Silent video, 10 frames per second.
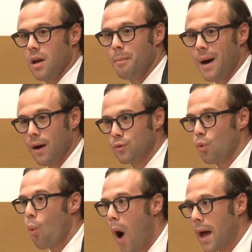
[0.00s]

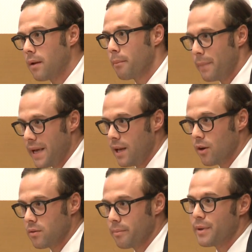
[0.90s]
about 1
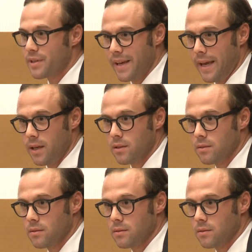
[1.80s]
billion per day,